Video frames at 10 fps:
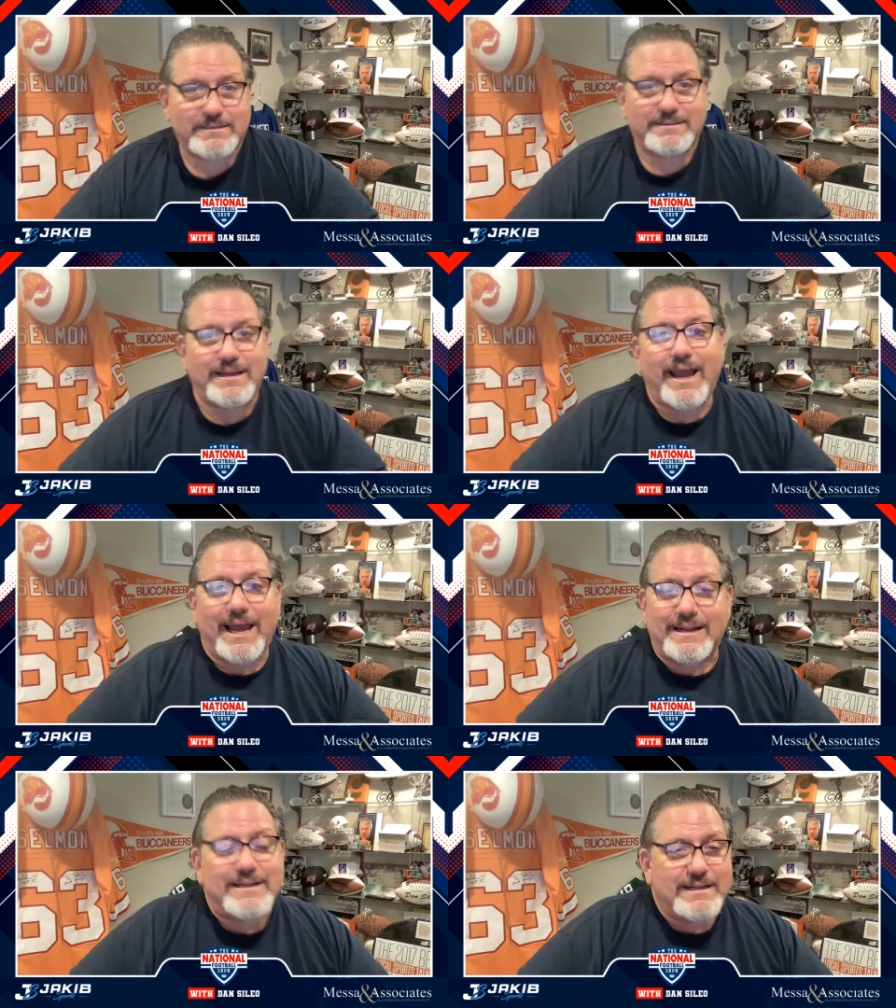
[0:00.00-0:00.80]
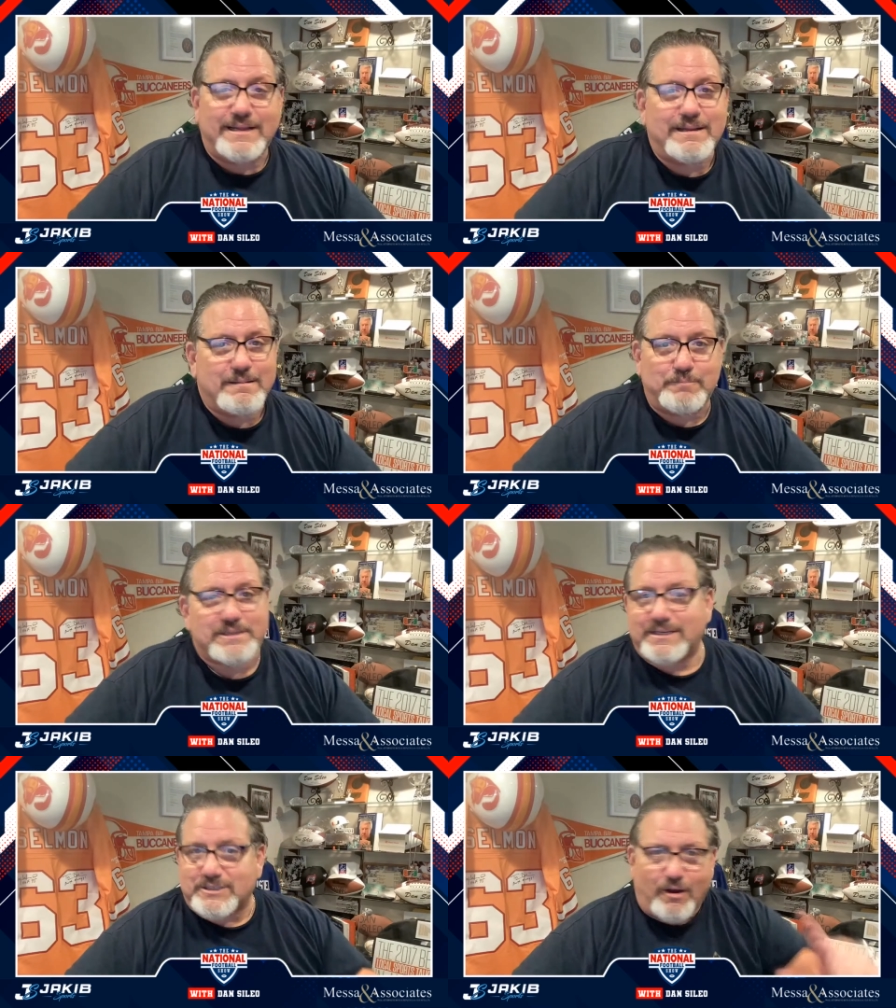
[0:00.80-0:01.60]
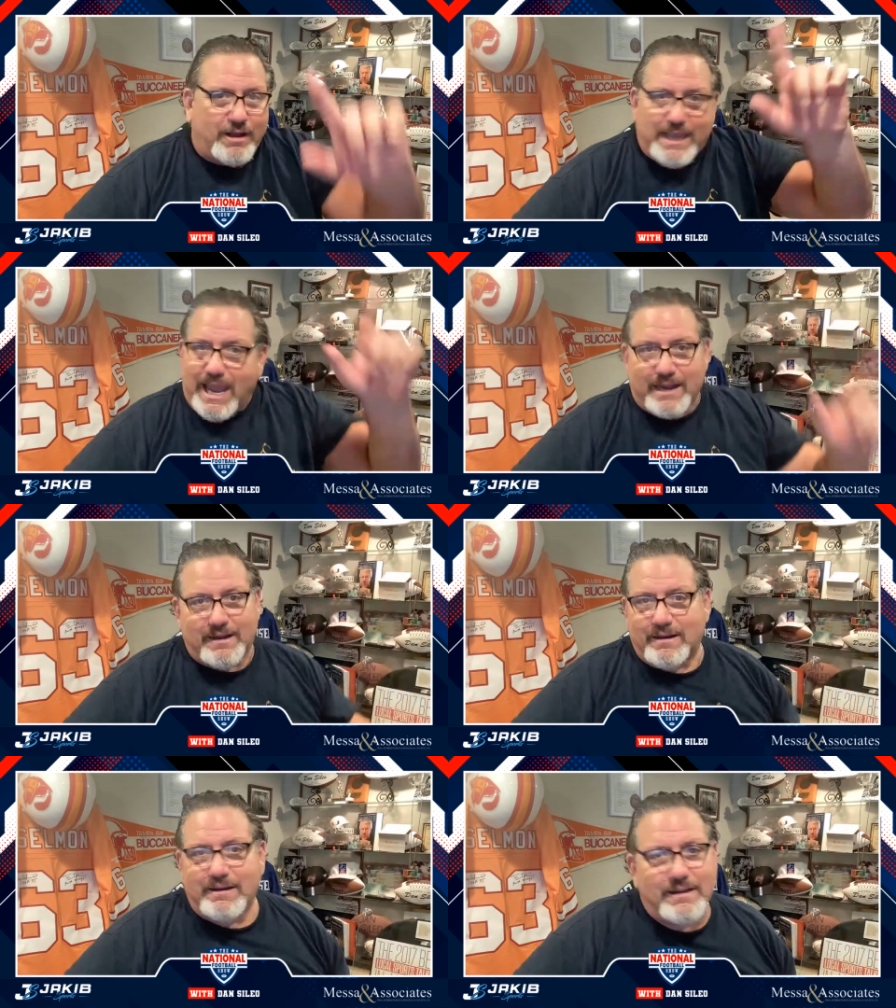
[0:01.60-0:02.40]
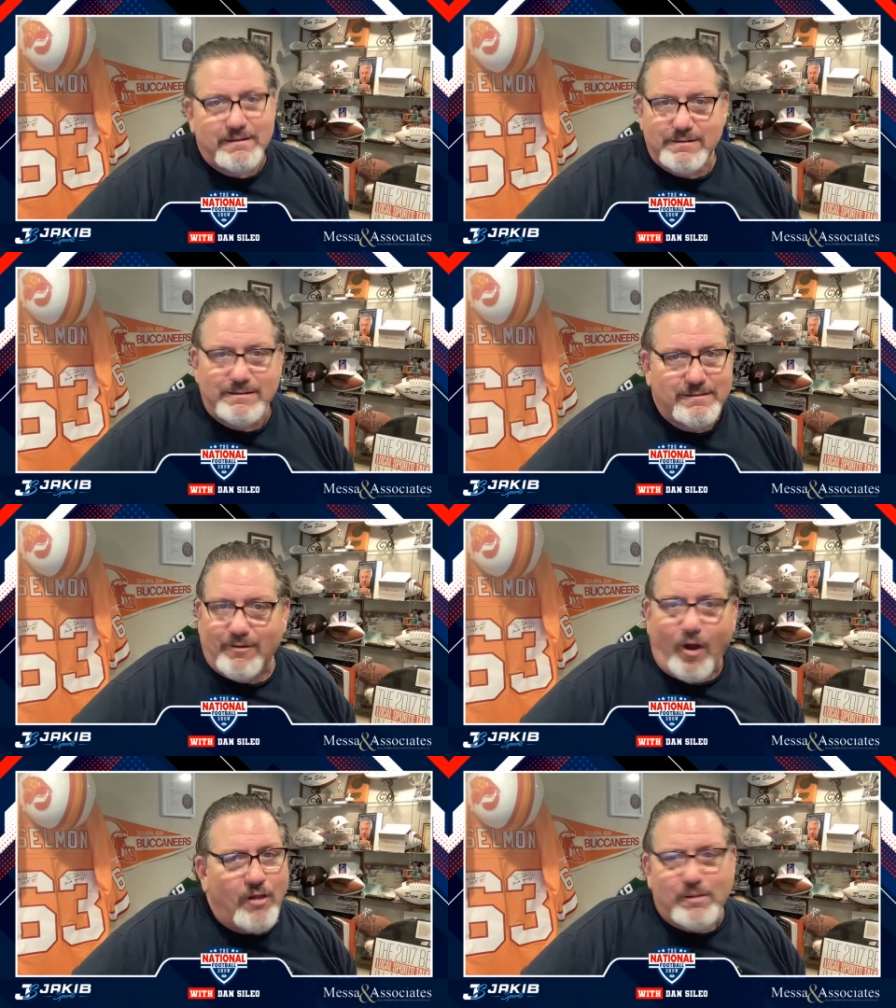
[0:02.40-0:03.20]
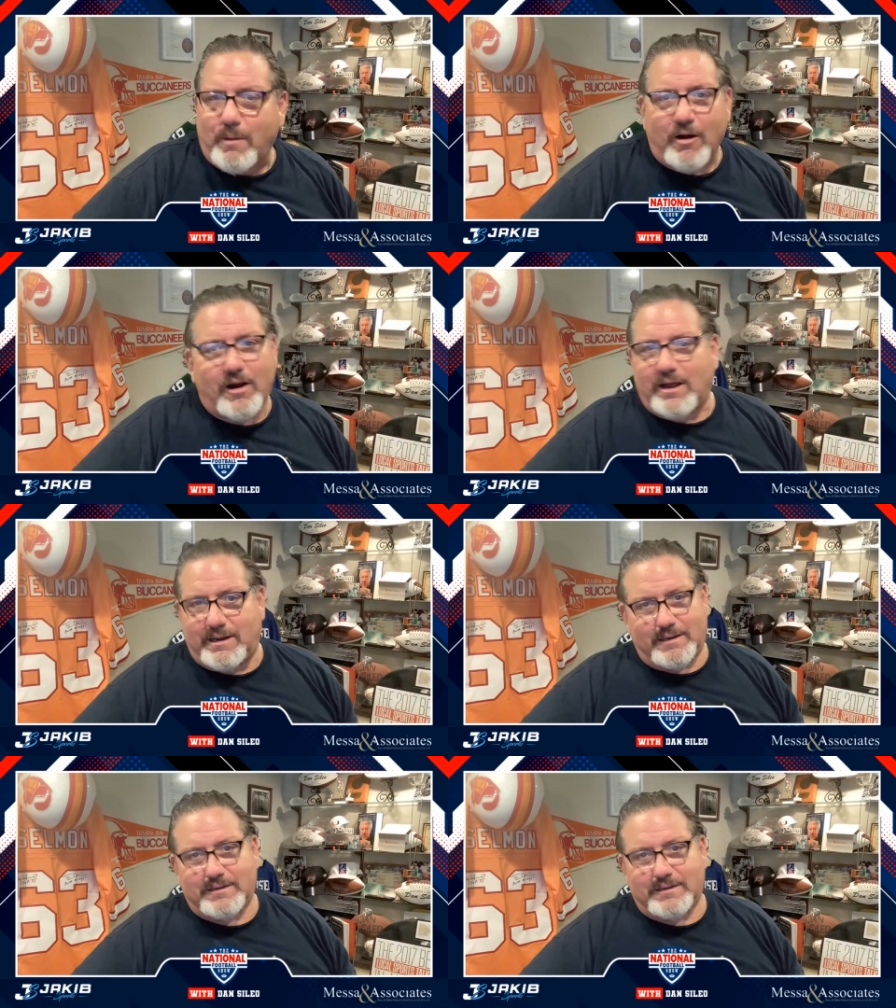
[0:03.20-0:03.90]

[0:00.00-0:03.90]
Yeah. But this, again, all Lamar Hunt.